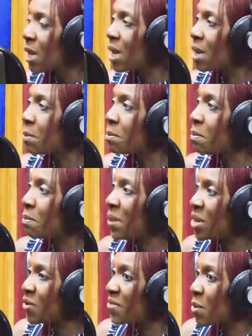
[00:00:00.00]

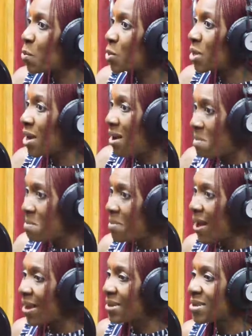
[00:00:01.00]
Many of them would come
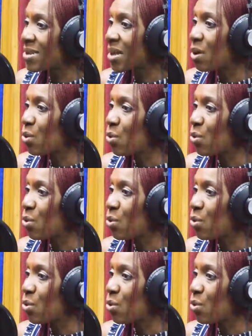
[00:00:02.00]
and say,